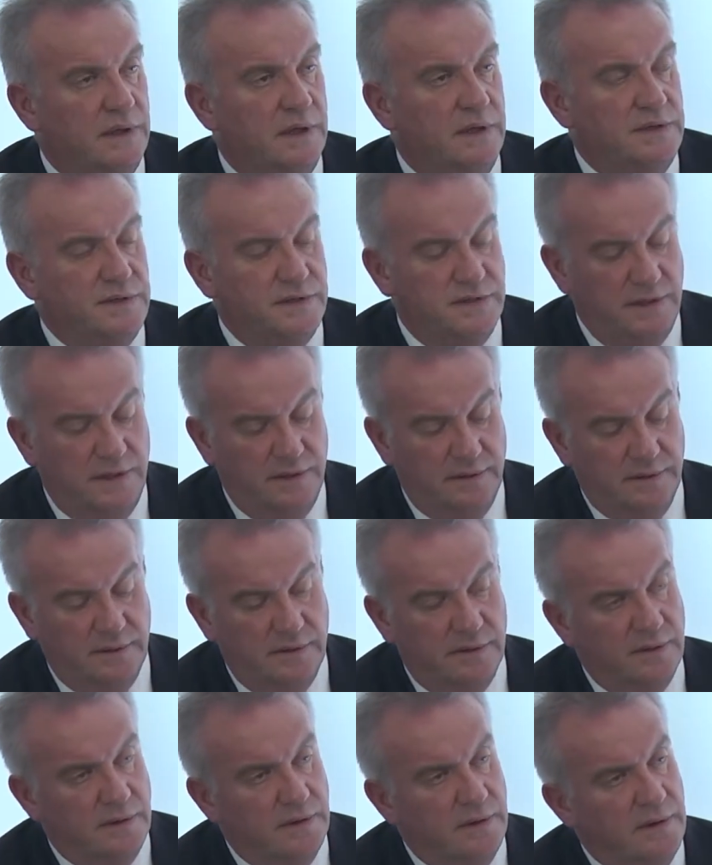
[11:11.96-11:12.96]
I see.
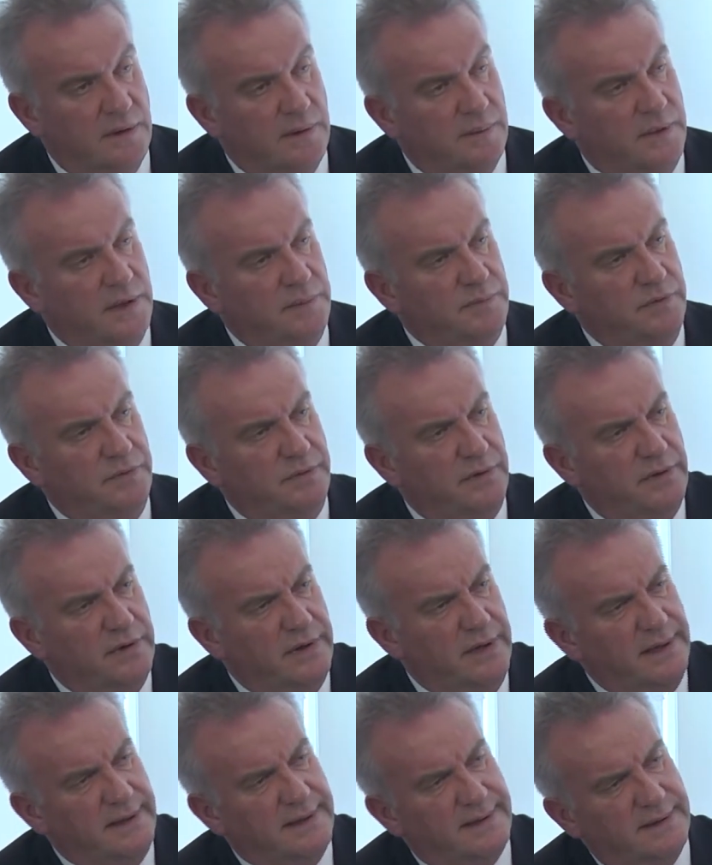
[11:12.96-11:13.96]
But before
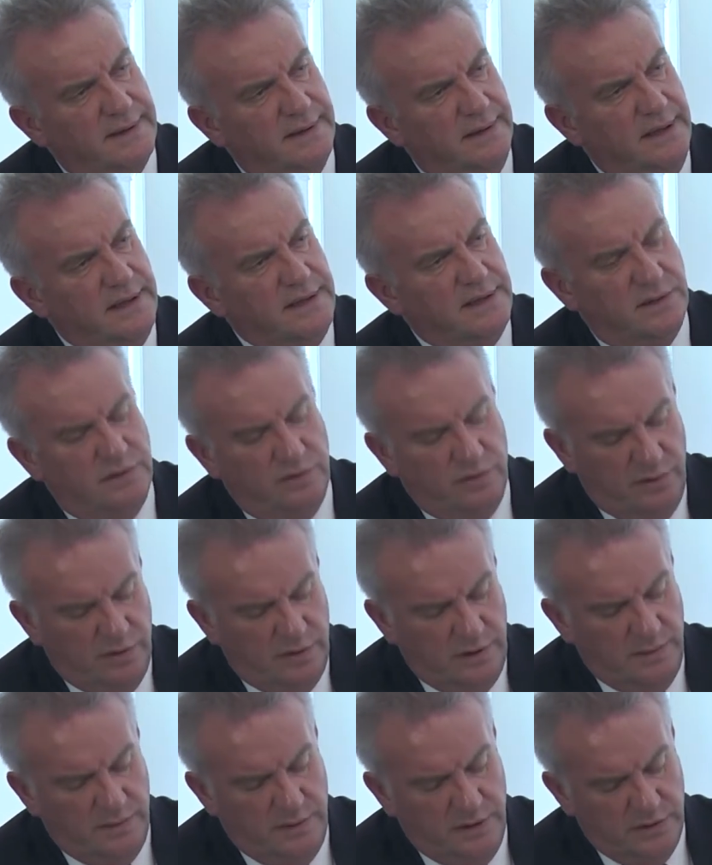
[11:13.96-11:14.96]
that, let's
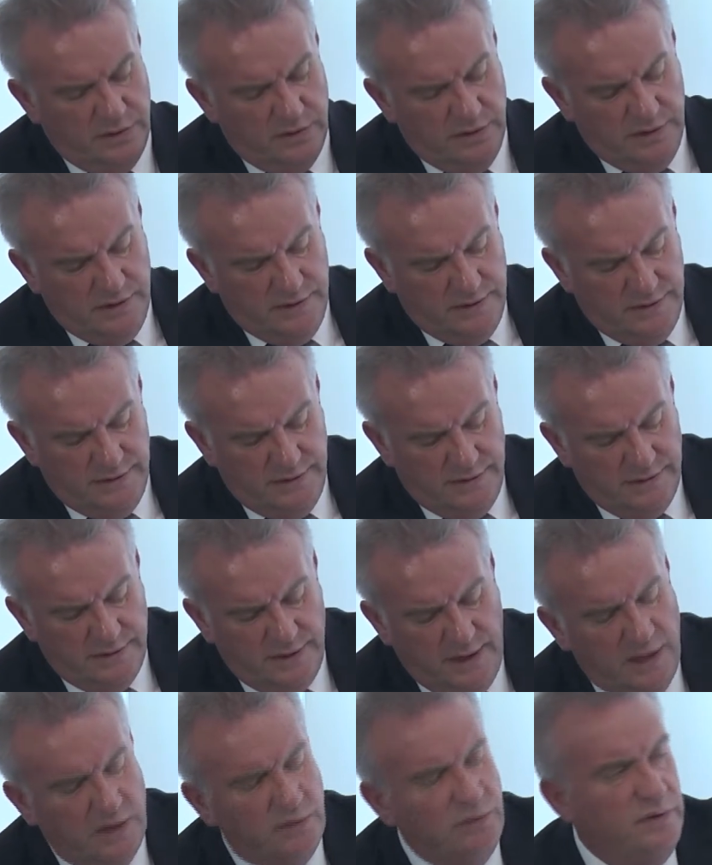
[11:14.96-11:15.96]
talk about
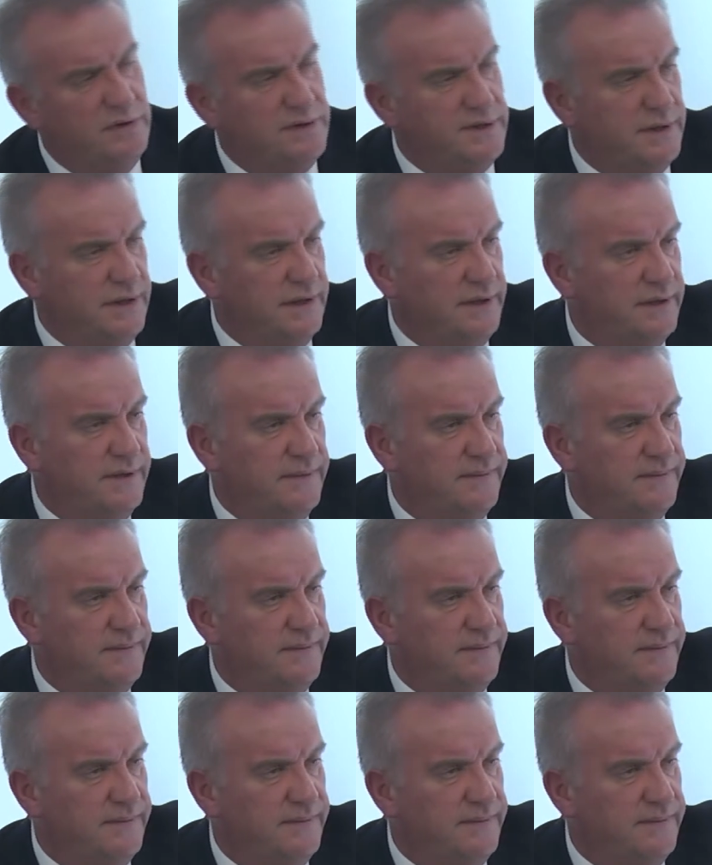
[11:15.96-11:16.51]
diagnosing.